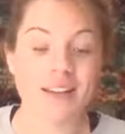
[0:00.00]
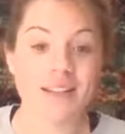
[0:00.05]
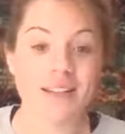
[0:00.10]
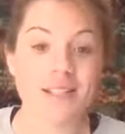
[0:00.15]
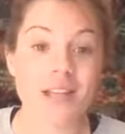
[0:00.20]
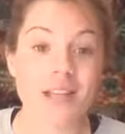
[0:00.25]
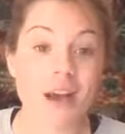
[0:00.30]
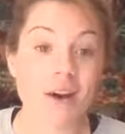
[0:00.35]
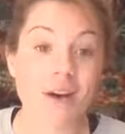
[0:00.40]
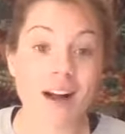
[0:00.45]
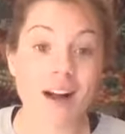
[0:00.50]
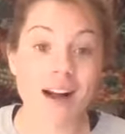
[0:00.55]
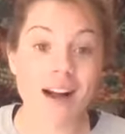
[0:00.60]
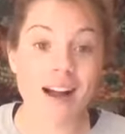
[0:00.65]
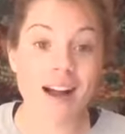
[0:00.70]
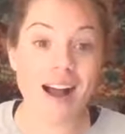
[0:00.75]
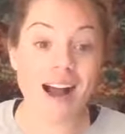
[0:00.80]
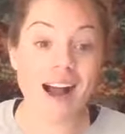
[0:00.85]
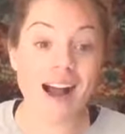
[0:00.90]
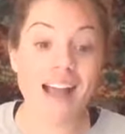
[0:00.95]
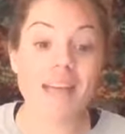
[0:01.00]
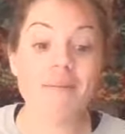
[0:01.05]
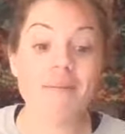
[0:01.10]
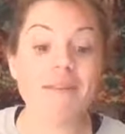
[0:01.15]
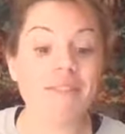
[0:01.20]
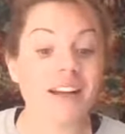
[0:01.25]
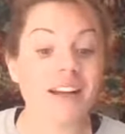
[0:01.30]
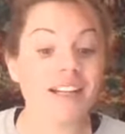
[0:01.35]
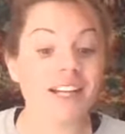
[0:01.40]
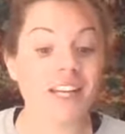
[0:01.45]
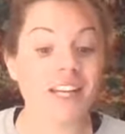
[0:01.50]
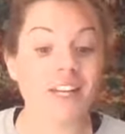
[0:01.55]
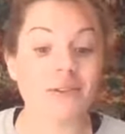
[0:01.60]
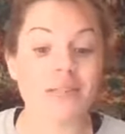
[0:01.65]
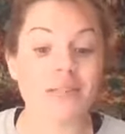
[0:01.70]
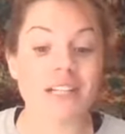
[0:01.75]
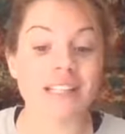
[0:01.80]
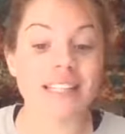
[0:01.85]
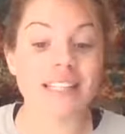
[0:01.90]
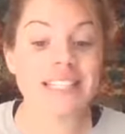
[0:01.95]
So I am inviting
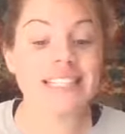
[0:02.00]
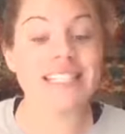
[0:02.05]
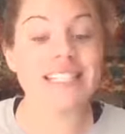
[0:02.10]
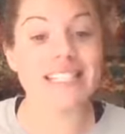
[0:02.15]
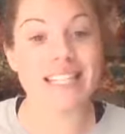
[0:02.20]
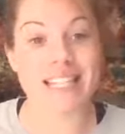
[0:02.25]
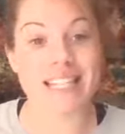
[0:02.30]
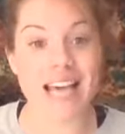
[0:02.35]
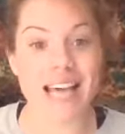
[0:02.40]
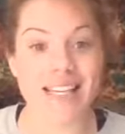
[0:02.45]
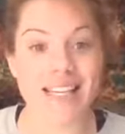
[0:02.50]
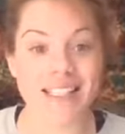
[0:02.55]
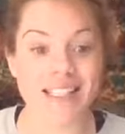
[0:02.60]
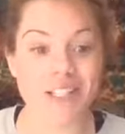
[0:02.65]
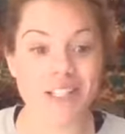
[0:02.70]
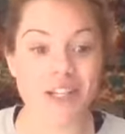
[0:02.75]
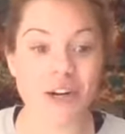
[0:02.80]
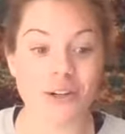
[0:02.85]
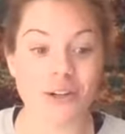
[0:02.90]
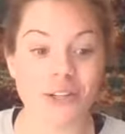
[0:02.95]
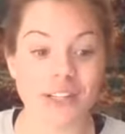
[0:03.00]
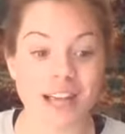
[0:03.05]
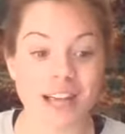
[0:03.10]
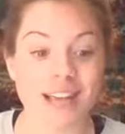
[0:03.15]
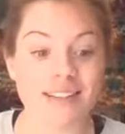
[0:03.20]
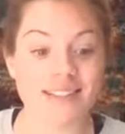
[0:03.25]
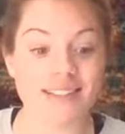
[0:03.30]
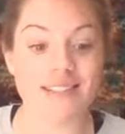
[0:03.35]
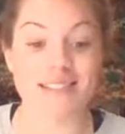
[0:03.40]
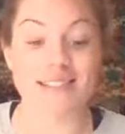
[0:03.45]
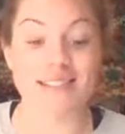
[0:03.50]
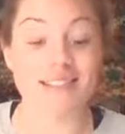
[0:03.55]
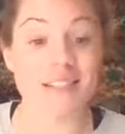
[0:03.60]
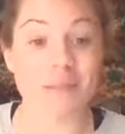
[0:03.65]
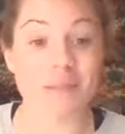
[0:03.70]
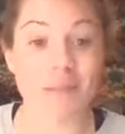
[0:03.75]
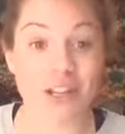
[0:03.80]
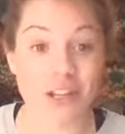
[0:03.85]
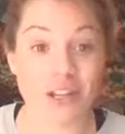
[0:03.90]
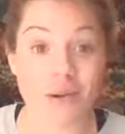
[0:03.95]
you to listen to that internal guidance
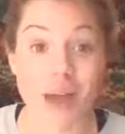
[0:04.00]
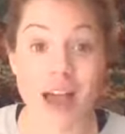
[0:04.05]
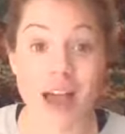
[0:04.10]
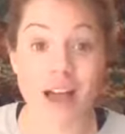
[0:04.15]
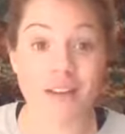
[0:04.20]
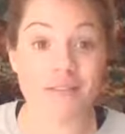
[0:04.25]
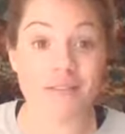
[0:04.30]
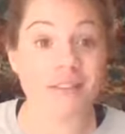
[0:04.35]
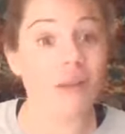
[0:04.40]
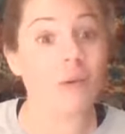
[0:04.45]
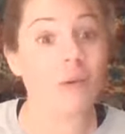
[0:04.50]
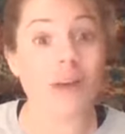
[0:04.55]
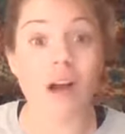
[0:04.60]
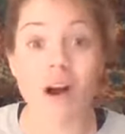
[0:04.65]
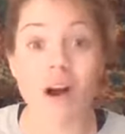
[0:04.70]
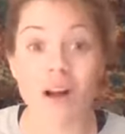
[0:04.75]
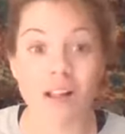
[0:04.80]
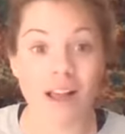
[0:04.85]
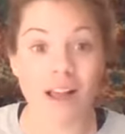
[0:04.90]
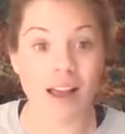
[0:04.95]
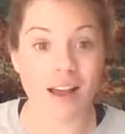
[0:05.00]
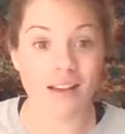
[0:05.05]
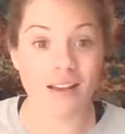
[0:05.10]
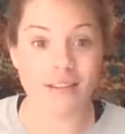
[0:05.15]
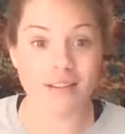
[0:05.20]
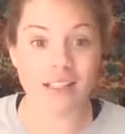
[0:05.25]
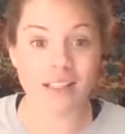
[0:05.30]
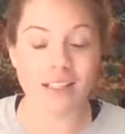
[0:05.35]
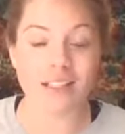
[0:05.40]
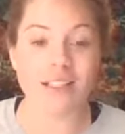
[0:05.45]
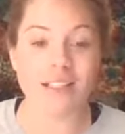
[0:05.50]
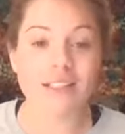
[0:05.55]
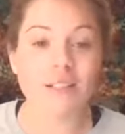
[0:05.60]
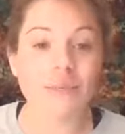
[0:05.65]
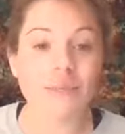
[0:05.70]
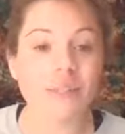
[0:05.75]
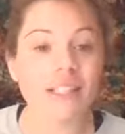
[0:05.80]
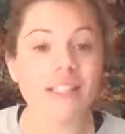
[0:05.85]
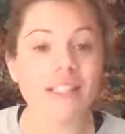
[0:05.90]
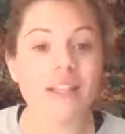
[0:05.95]
system that you have, that we all have,
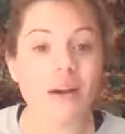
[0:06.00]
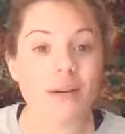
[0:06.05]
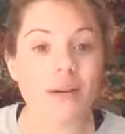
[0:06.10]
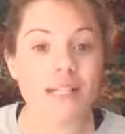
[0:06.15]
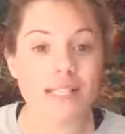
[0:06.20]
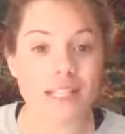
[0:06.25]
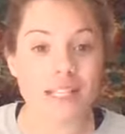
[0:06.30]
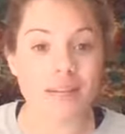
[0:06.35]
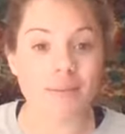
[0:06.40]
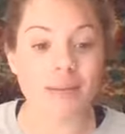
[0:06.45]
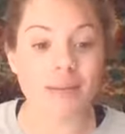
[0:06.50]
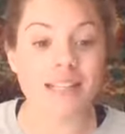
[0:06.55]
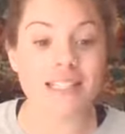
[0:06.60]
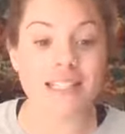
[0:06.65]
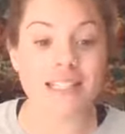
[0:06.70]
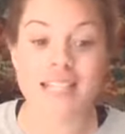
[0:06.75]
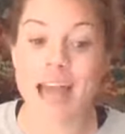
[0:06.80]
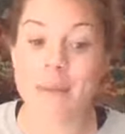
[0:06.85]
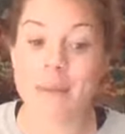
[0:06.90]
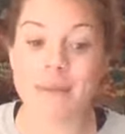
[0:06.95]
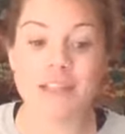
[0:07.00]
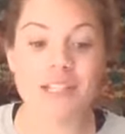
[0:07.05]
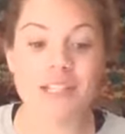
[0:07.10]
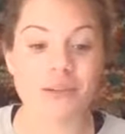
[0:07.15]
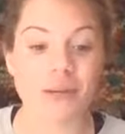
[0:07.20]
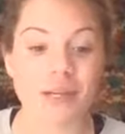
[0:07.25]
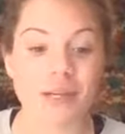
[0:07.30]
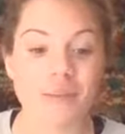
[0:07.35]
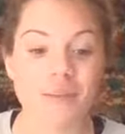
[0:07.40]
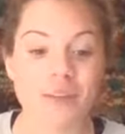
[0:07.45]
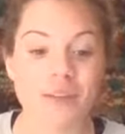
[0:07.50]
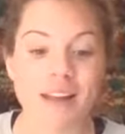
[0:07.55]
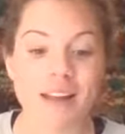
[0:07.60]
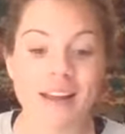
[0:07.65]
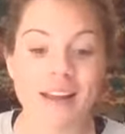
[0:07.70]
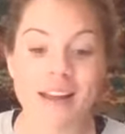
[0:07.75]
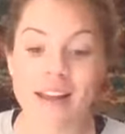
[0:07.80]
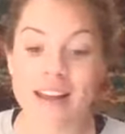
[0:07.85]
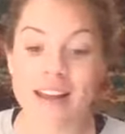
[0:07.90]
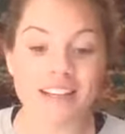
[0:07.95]
to really go in deep and to tap into it
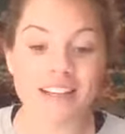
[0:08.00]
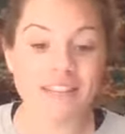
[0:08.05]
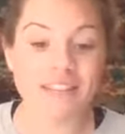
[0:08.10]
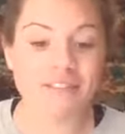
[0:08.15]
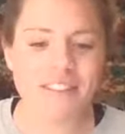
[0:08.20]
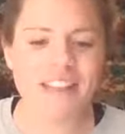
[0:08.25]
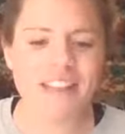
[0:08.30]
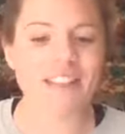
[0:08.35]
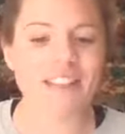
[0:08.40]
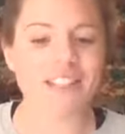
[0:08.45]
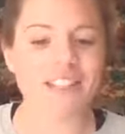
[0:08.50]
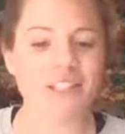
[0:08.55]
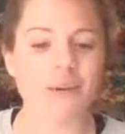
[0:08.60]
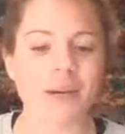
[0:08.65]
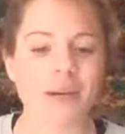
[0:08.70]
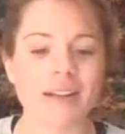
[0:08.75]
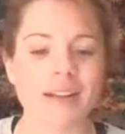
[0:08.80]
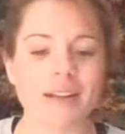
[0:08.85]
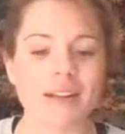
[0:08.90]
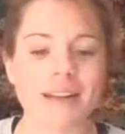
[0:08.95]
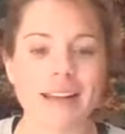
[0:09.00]
and to feel into it